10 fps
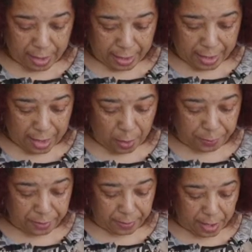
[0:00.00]
to help
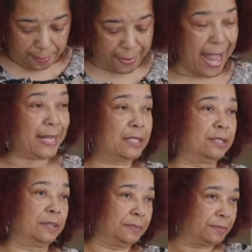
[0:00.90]
them come back
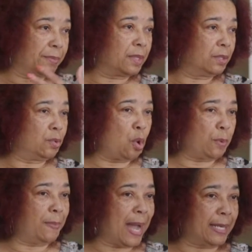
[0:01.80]
to
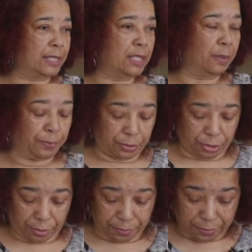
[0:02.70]
normal body
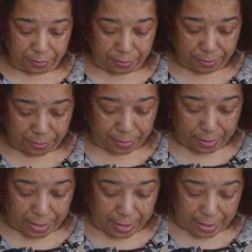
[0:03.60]
temperature.
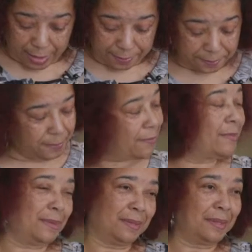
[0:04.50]
Again,
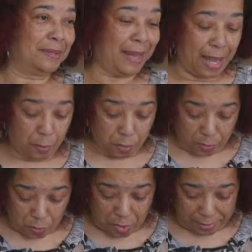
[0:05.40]

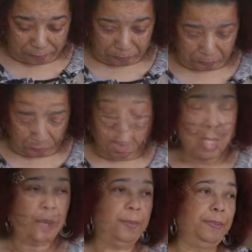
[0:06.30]
911.
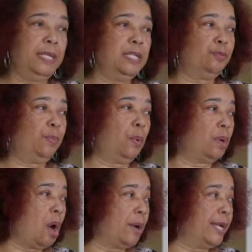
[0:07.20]
Please report
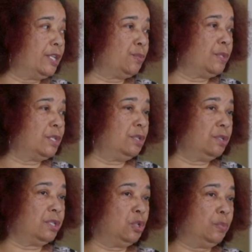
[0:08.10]
all injuries to
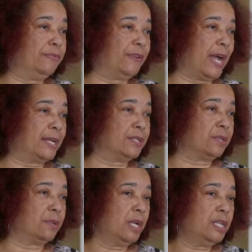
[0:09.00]
your
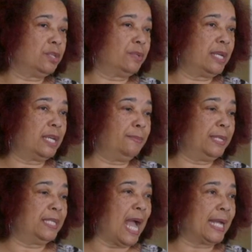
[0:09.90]
supervisor so they can
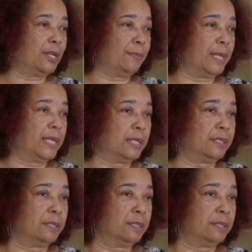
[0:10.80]
be documented.